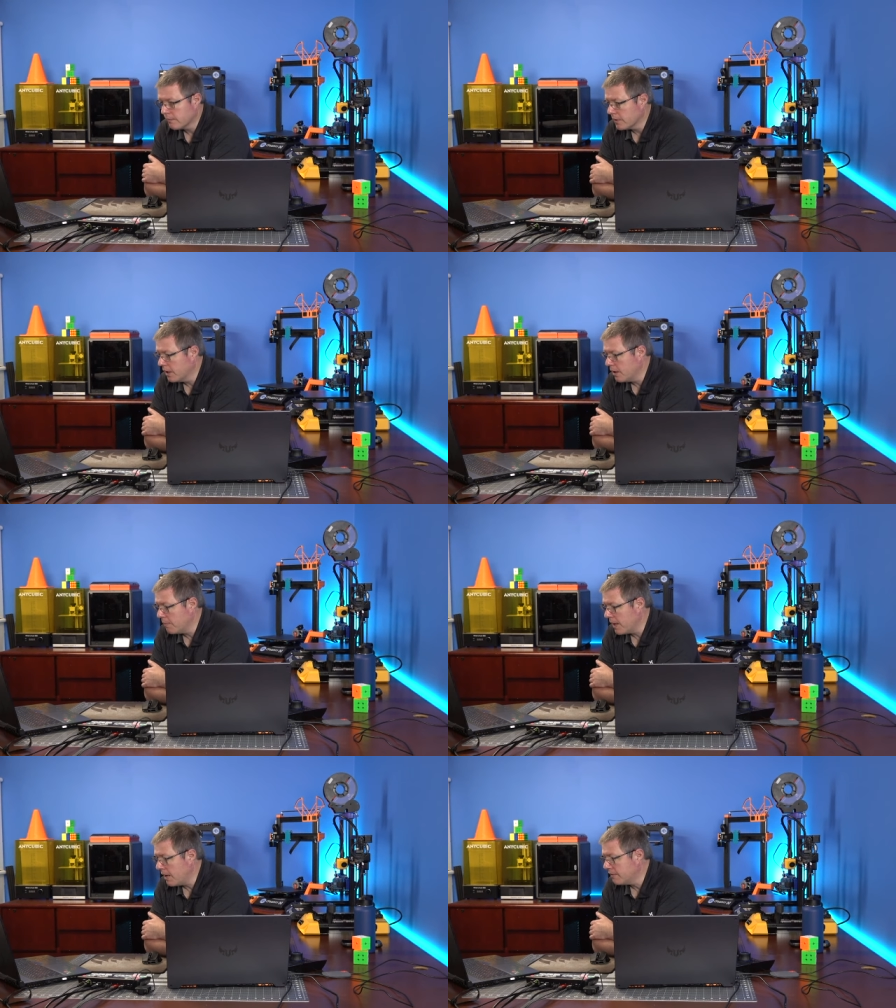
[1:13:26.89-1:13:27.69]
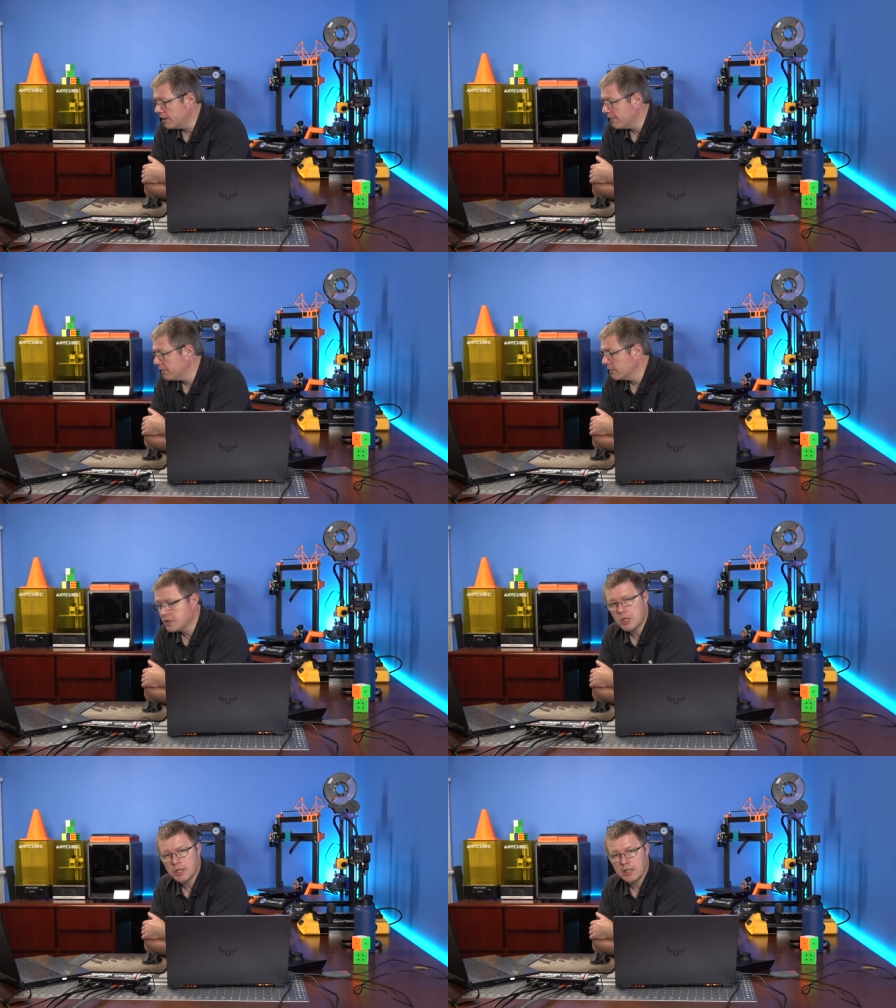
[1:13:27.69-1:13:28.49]
Um, have a leftover
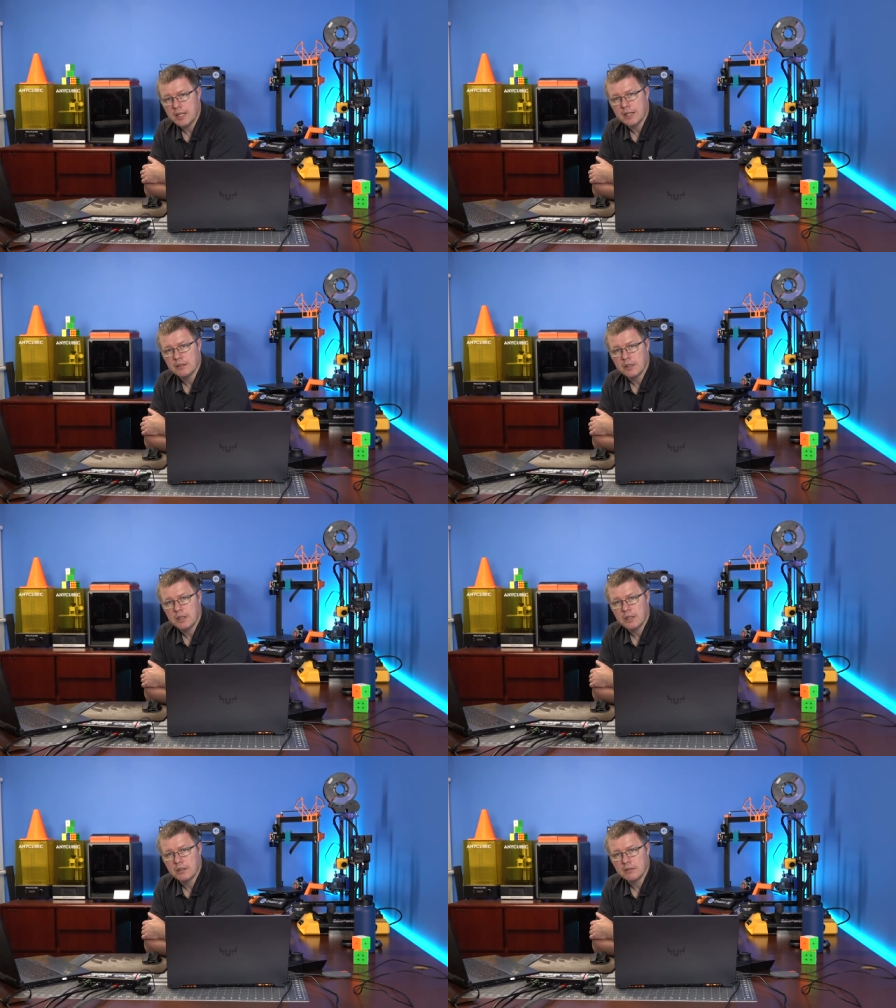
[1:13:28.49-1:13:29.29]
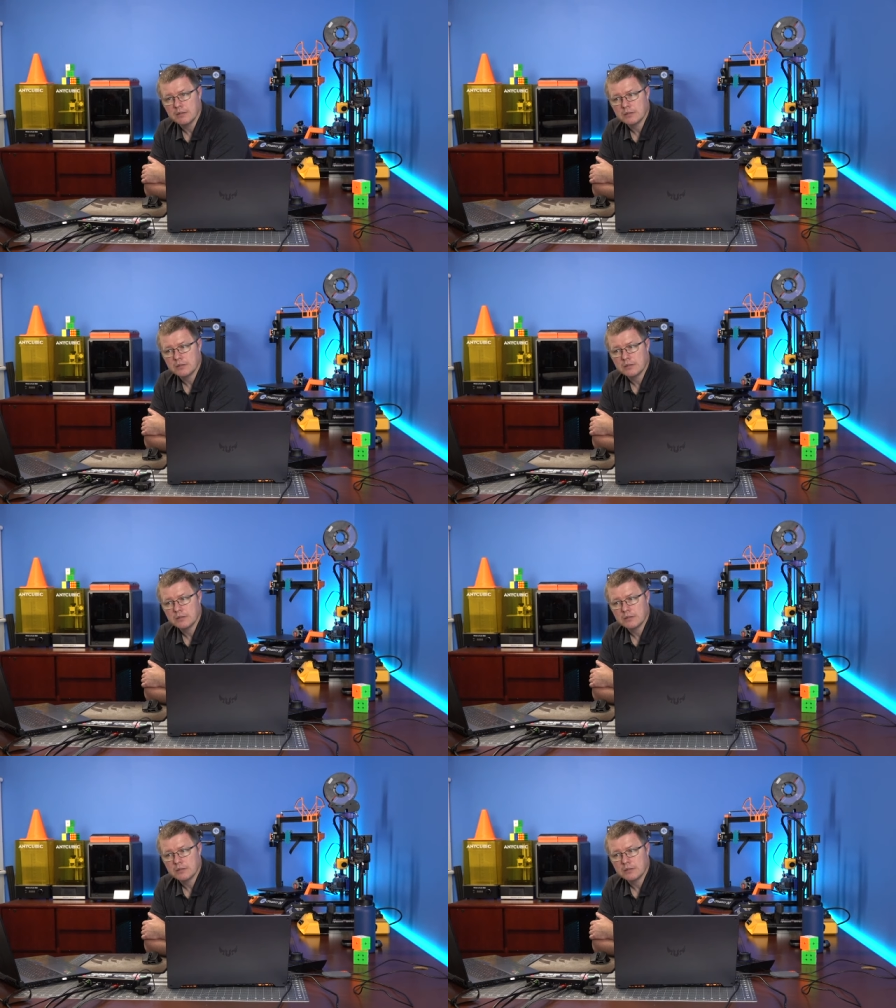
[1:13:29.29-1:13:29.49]
turkey leg on,